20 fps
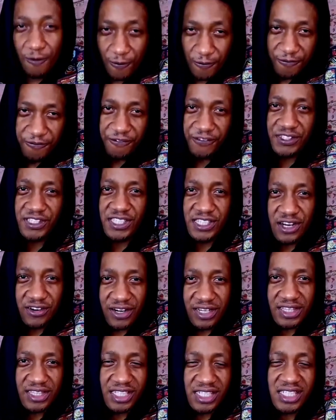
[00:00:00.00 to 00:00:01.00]
officer
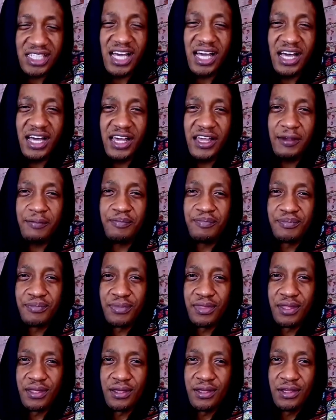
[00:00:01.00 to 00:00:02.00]
at the time
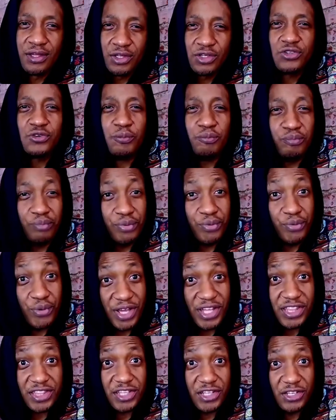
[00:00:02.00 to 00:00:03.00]
to
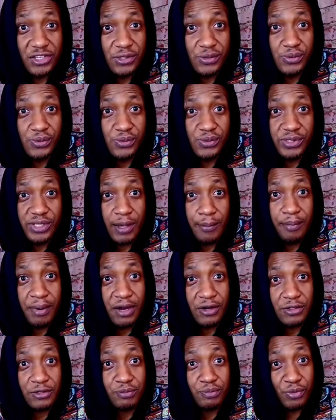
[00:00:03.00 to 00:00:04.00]
break the news
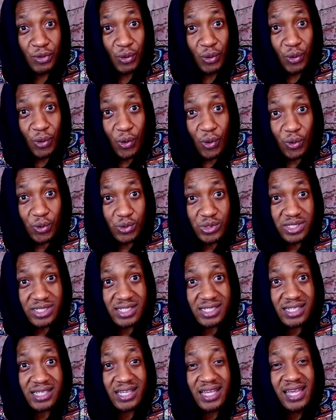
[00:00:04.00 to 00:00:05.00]
about
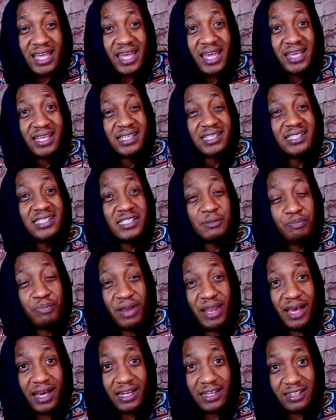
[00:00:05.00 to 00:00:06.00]
Mohoozi's
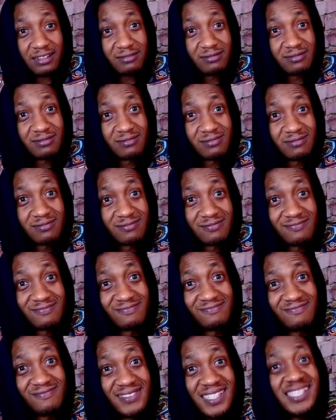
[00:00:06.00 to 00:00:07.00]
plan,
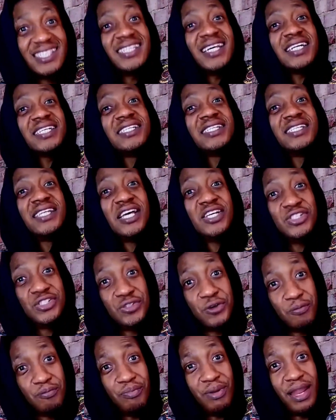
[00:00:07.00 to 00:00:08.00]
the
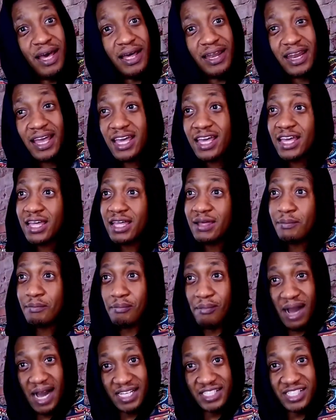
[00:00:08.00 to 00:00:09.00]
succession plan.
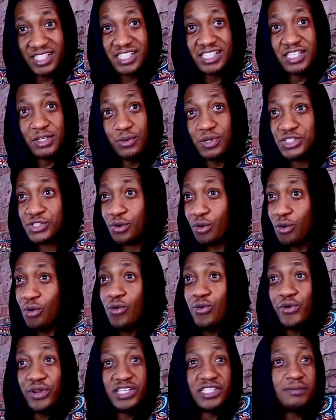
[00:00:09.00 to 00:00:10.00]
Much as there was
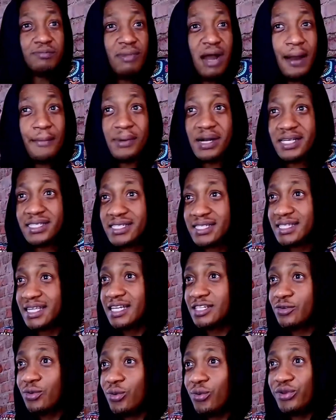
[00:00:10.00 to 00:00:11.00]
always murmurs
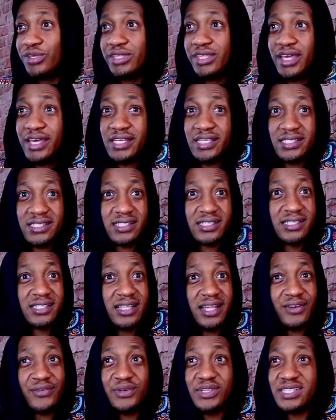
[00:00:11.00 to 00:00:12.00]
that, oh yes,
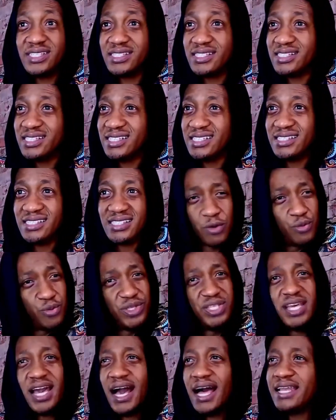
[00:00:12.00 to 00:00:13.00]
there is this
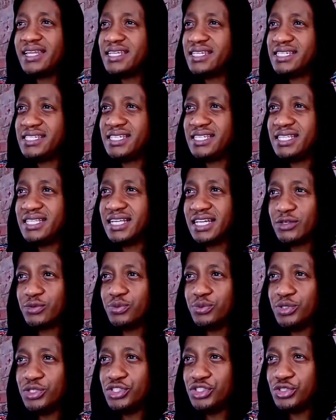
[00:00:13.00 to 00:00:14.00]
reality that
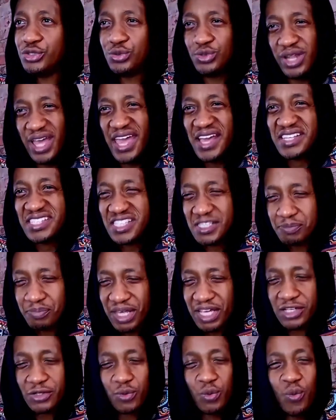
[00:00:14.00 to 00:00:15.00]
we should
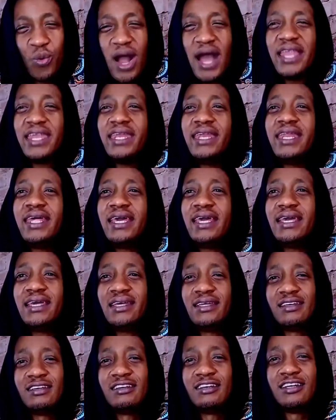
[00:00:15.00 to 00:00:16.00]
expect one day
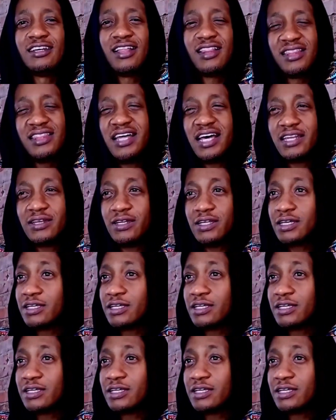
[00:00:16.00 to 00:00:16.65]
that